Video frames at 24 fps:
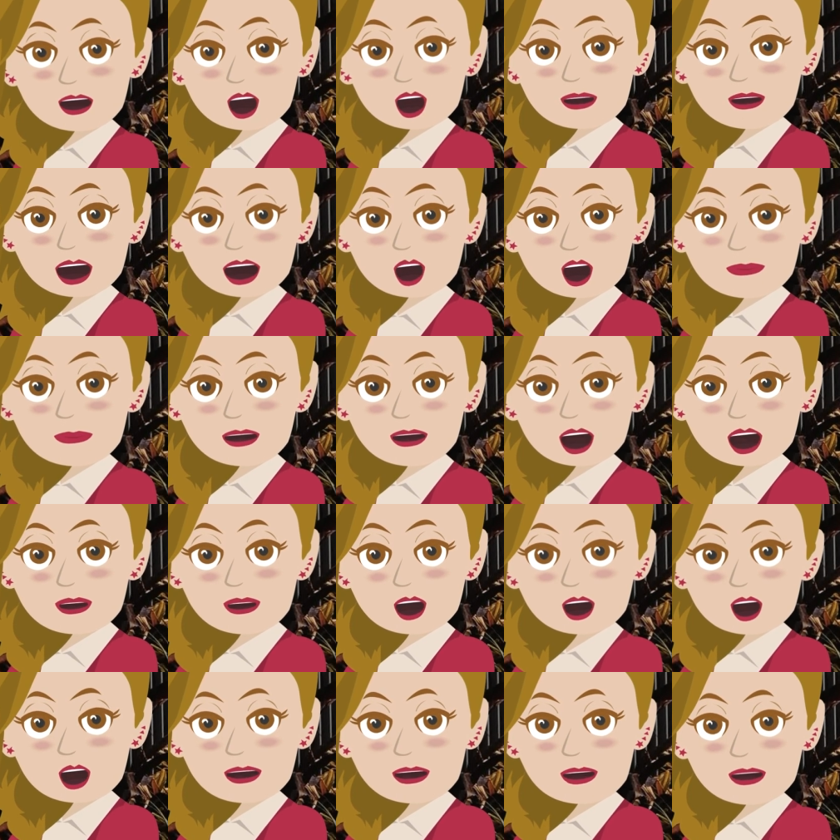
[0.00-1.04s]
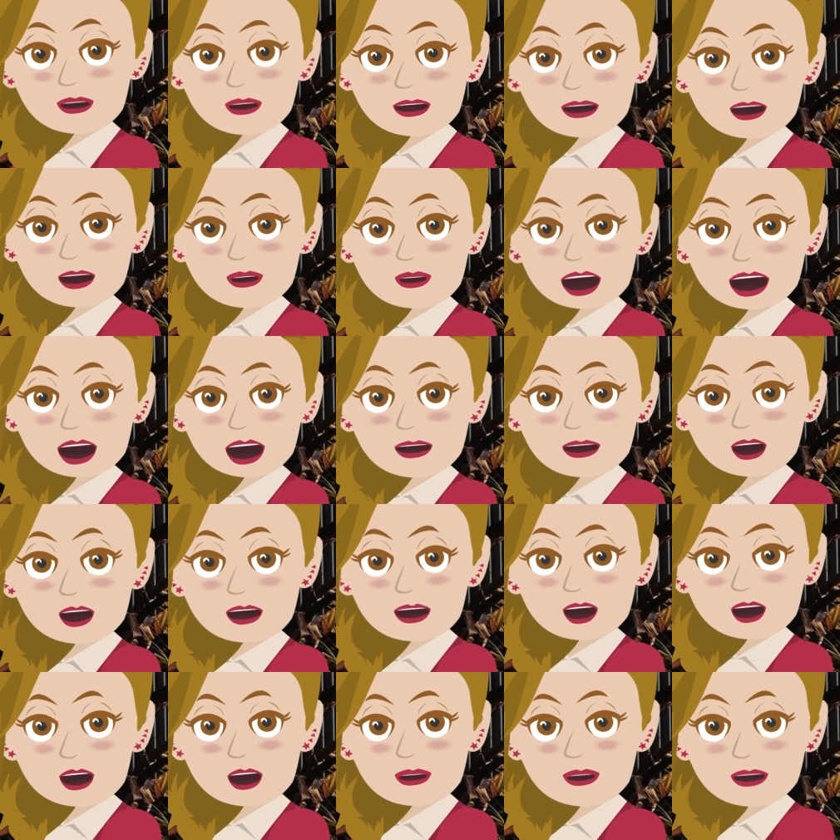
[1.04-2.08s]
of those who have been observing
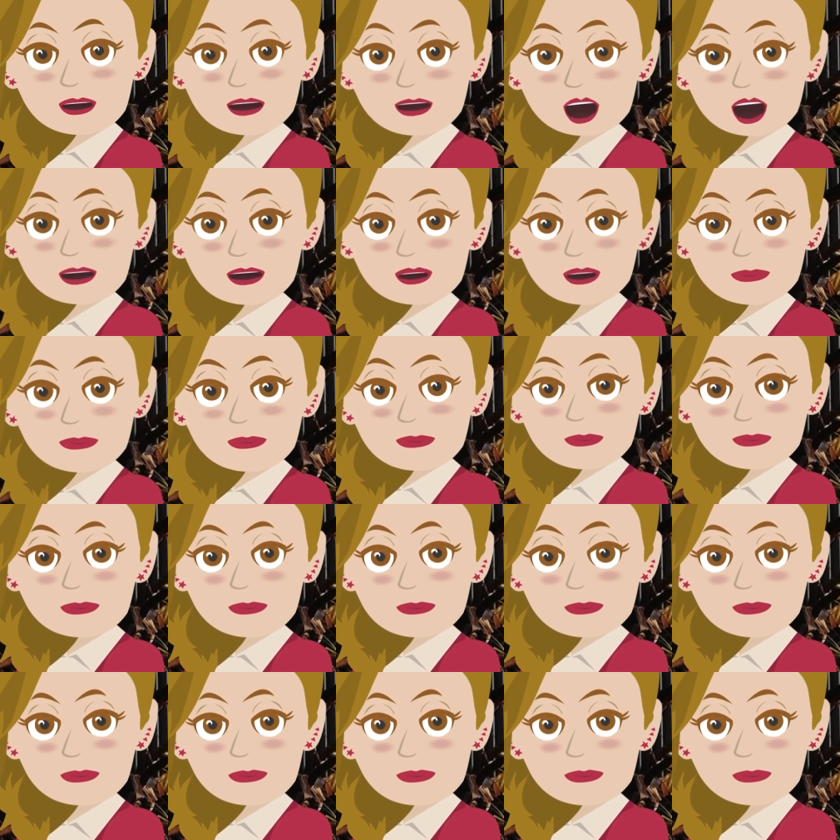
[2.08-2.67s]
you because